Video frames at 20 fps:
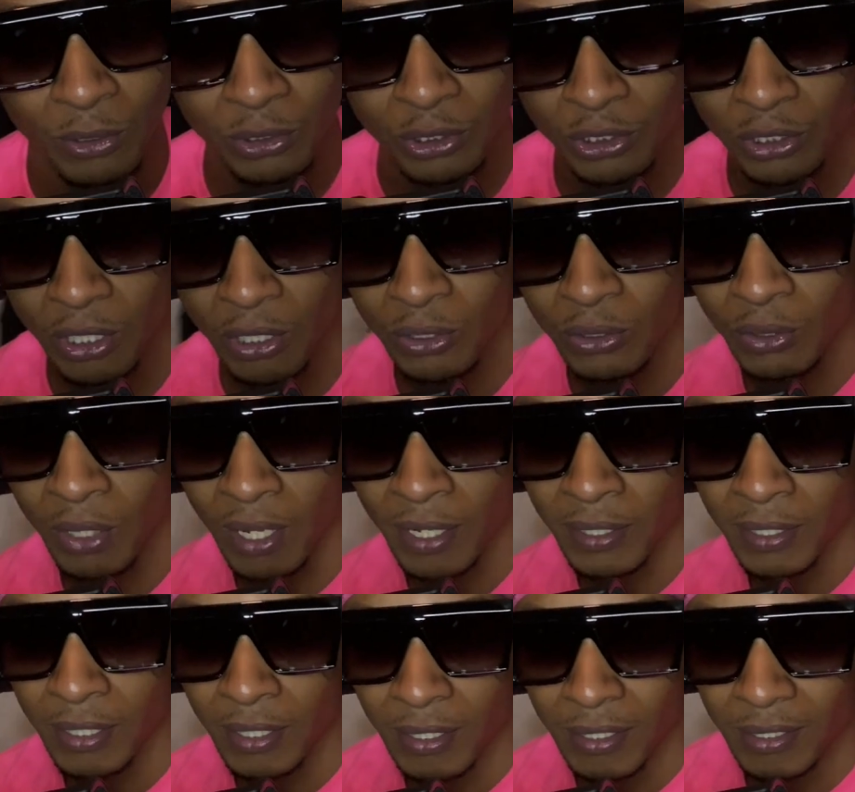to show you, like,
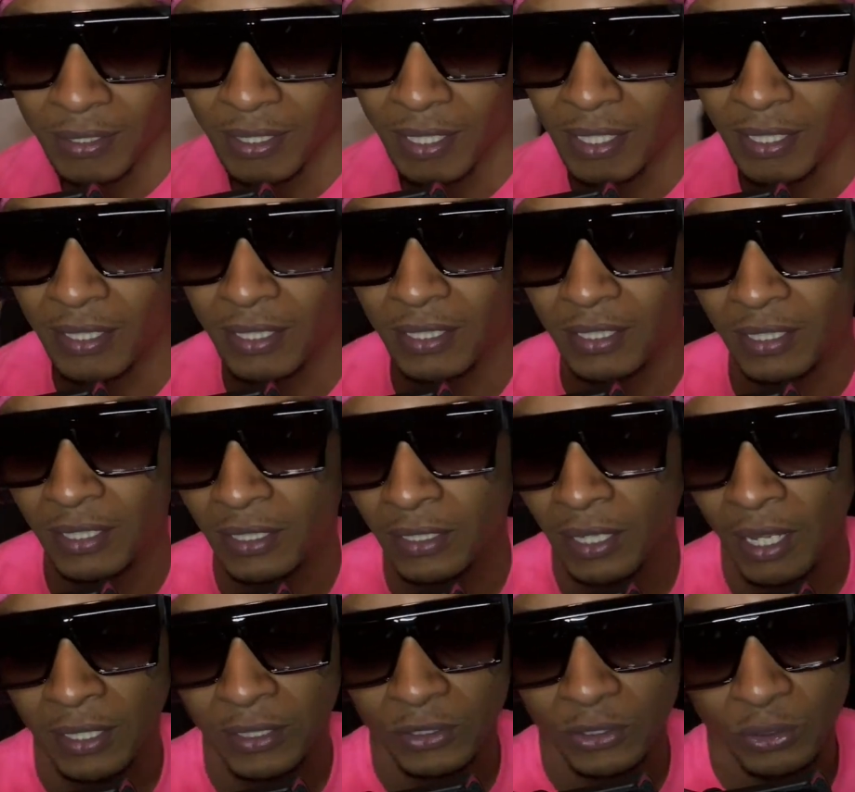and
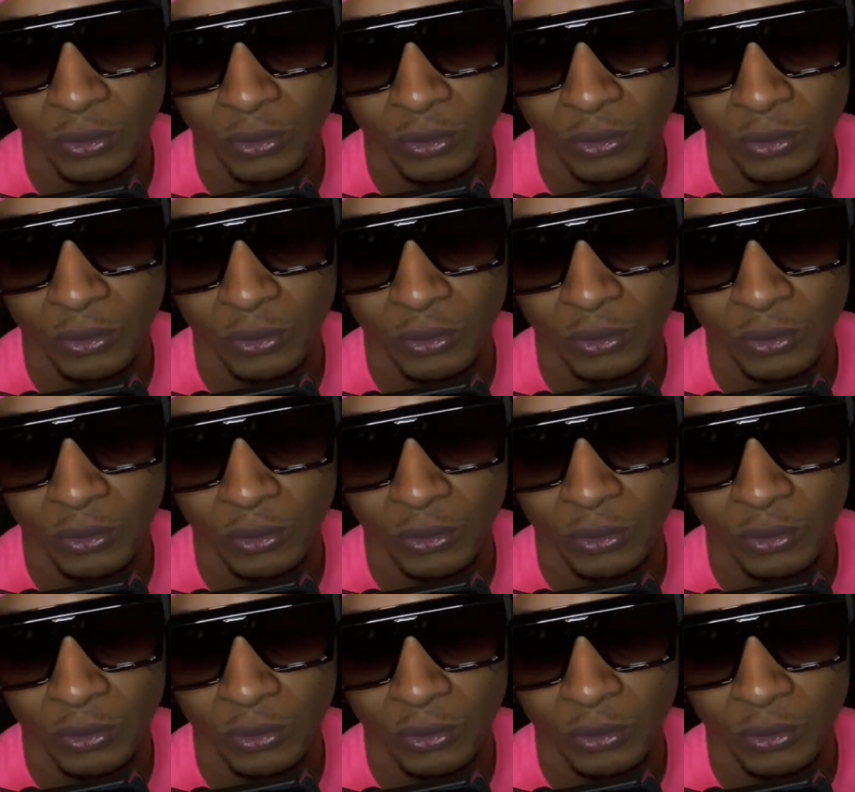like,